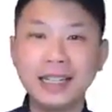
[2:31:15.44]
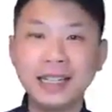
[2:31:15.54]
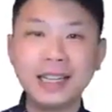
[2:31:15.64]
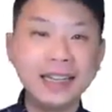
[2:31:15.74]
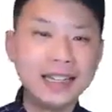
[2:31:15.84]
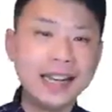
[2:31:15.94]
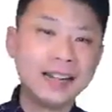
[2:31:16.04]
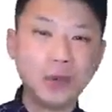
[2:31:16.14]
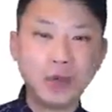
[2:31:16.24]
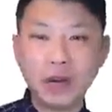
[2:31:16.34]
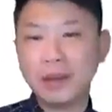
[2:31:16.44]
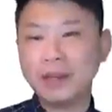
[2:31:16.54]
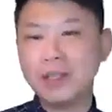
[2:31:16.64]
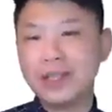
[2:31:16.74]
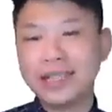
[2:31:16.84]
In the other
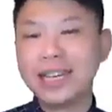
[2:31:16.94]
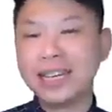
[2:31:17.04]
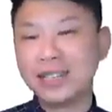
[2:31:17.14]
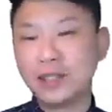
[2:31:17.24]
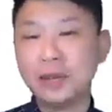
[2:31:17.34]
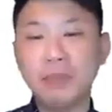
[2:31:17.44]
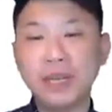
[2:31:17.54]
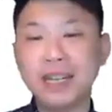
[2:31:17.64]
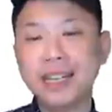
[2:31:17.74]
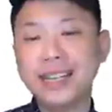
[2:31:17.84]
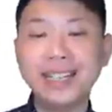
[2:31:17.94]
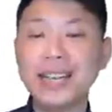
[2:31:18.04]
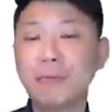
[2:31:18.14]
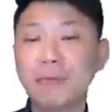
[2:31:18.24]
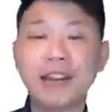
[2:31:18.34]
requirement, you say that it should be
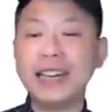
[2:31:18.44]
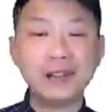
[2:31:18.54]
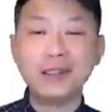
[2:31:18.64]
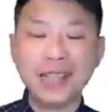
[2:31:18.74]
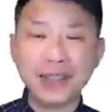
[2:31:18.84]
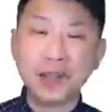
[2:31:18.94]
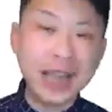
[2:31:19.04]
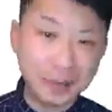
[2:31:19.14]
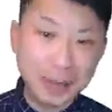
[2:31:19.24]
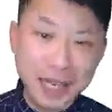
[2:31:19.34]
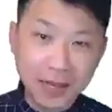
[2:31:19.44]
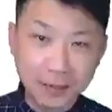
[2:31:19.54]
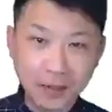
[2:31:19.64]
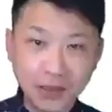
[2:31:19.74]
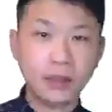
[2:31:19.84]
easily upgraded using USB.
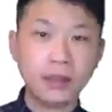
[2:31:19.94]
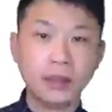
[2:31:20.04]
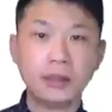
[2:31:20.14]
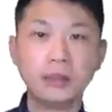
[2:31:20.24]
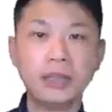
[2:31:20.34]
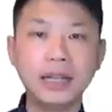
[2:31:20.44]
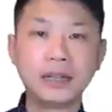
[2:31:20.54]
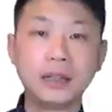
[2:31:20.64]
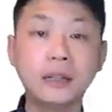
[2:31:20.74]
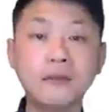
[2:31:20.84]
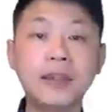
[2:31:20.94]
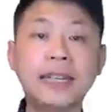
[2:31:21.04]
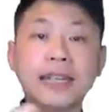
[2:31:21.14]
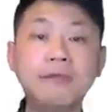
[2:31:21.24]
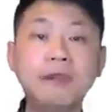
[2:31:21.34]
So they are
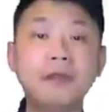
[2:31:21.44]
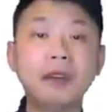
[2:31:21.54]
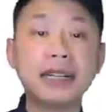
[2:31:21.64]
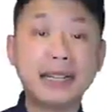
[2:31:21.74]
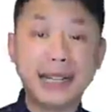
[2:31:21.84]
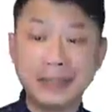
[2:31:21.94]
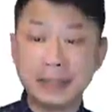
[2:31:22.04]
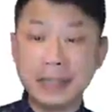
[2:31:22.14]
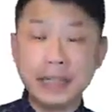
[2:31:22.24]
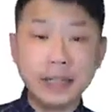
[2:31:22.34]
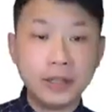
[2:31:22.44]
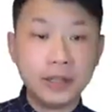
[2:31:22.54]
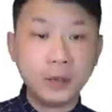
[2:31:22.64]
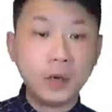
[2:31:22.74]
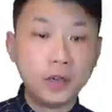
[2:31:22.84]
conflicting with one another.
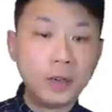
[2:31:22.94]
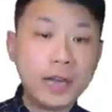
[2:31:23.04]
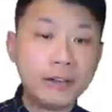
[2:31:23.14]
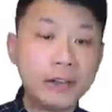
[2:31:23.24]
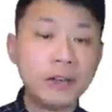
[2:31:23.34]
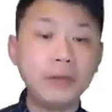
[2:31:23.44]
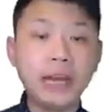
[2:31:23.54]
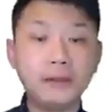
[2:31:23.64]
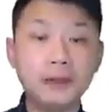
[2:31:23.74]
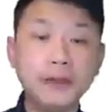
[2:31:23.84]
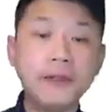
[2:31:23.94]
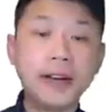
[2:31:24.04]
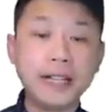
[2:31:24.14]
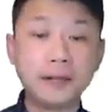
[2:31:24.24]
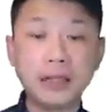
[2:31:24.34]
So what do we have to do? We have to
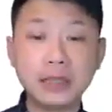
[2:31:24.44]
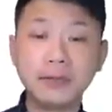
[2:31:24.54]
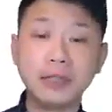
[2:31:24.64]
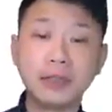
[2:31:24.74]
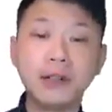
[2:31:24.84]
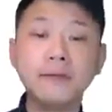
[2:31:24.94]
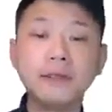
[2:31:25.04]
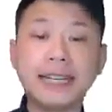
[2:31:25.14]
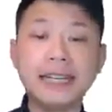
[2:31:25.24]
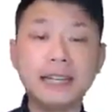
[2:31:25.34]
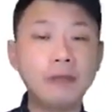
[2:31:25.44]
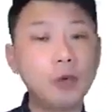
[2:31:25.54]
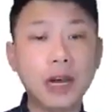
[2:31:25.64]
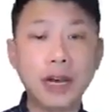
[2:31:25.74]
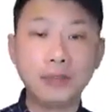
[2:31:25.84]
revise one of the conflicting
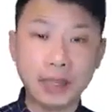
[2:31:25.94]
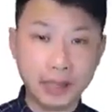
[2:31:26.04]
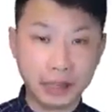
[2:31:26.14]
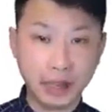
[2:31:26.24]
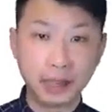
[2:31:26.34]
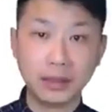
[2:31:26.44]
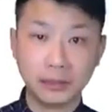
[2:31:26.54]
requirements.